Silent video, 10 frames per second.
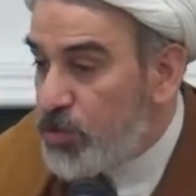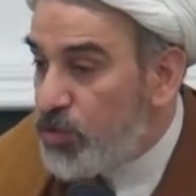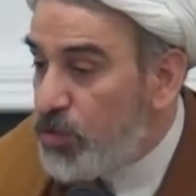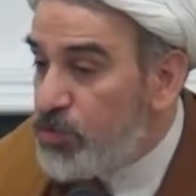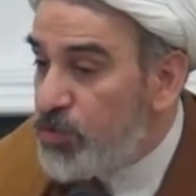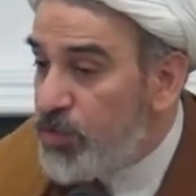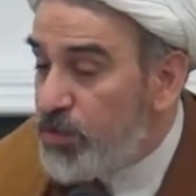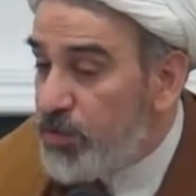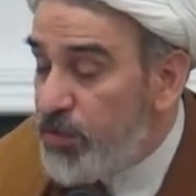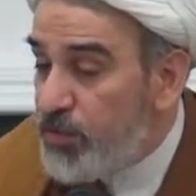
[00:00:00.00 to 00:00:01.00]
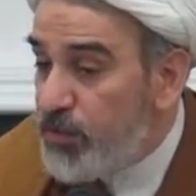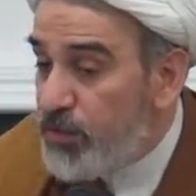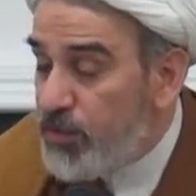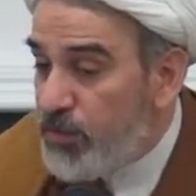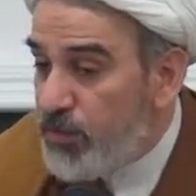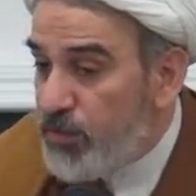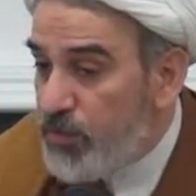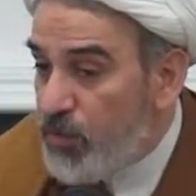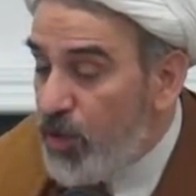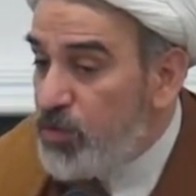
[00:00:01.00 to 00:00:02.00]
So those who
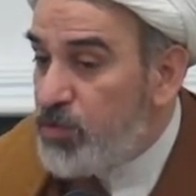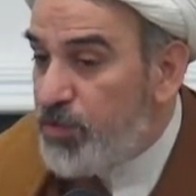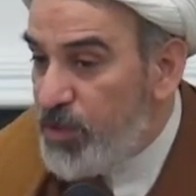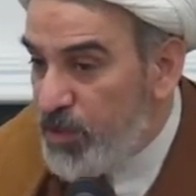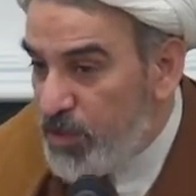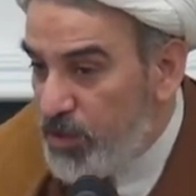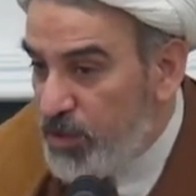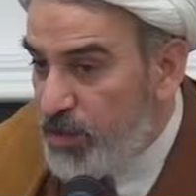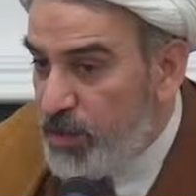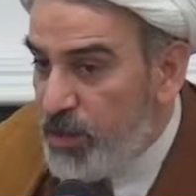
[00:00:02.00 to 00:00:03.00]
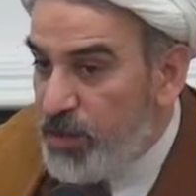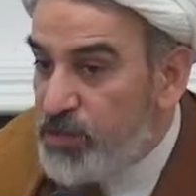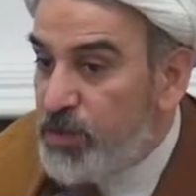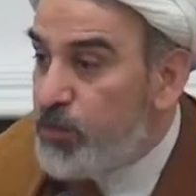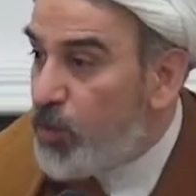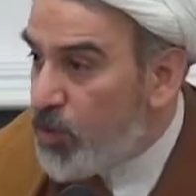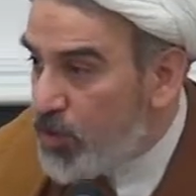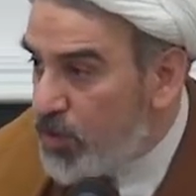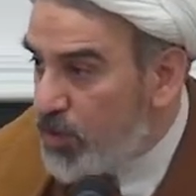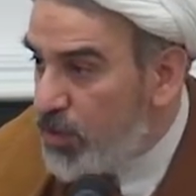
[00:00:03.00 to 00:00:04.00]
want to be in
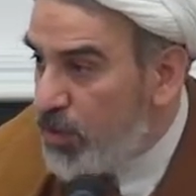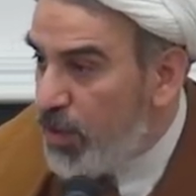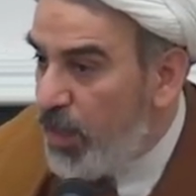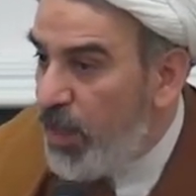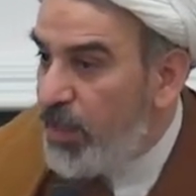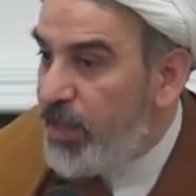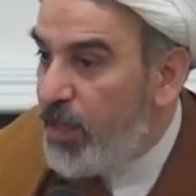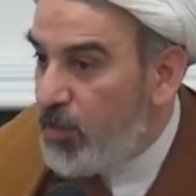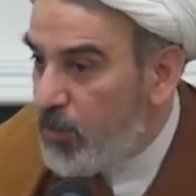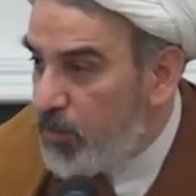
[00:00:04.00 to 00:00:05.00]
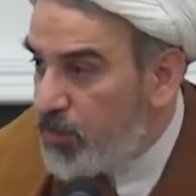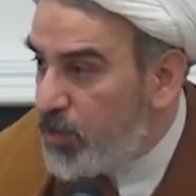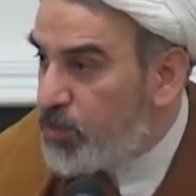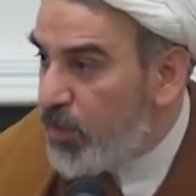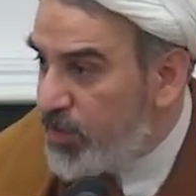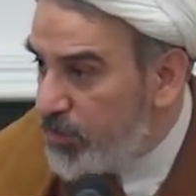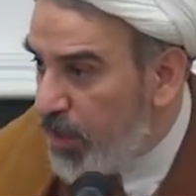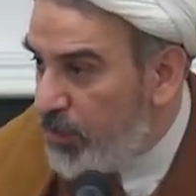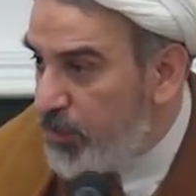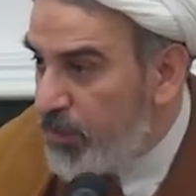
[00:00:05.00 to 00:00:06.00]
support and help, the 12th
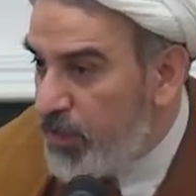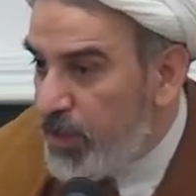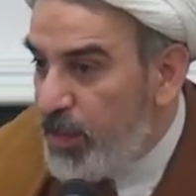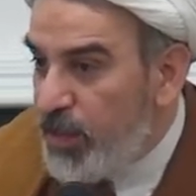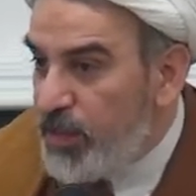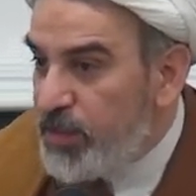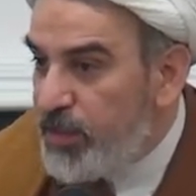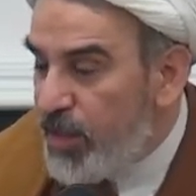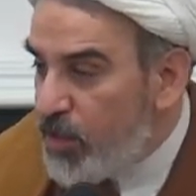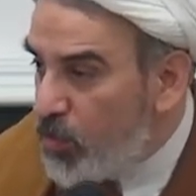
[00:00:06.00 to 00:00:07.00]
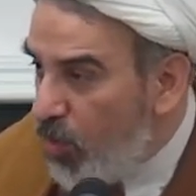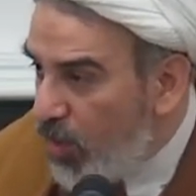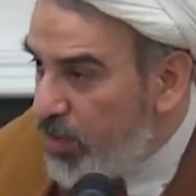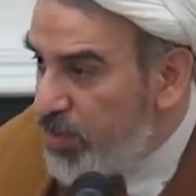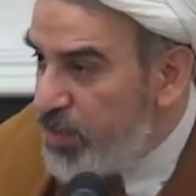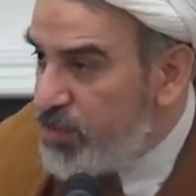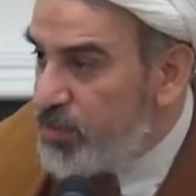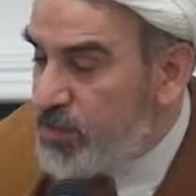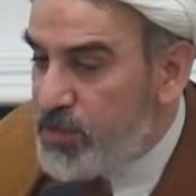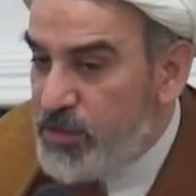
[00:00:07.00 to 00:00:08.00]
Imam, their
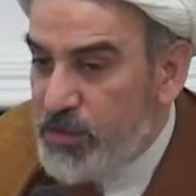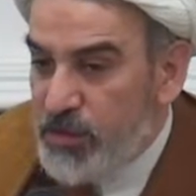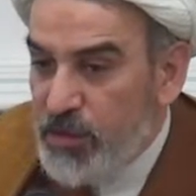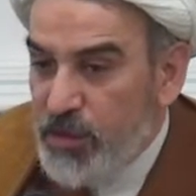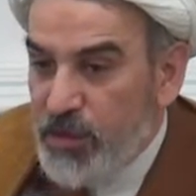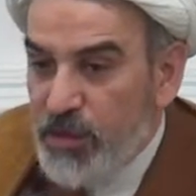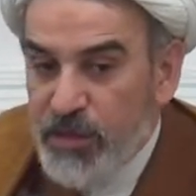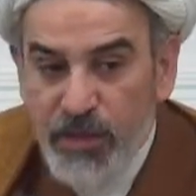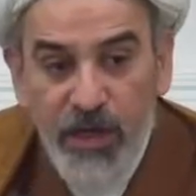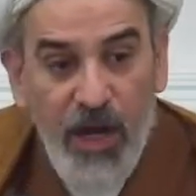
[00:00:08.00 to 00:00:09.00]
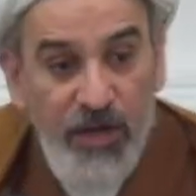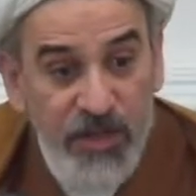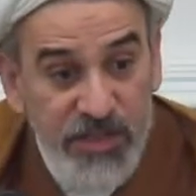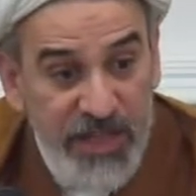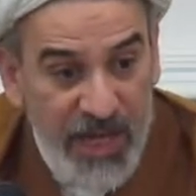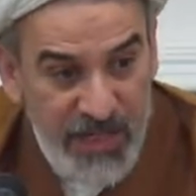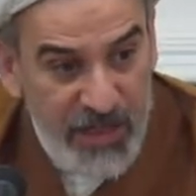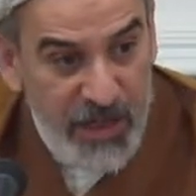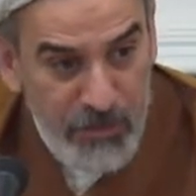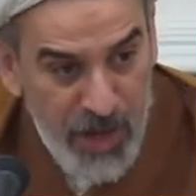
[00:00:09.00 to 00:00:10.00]
qualities, their
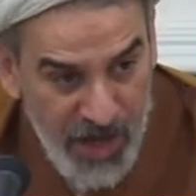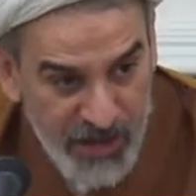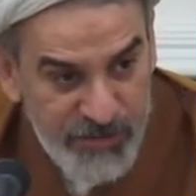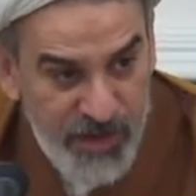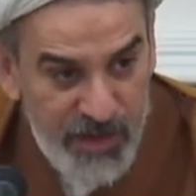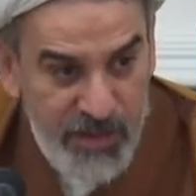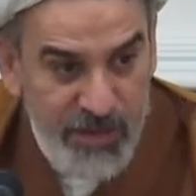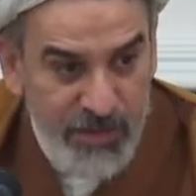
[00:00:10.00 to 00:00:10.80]
understanding and ma'rifat,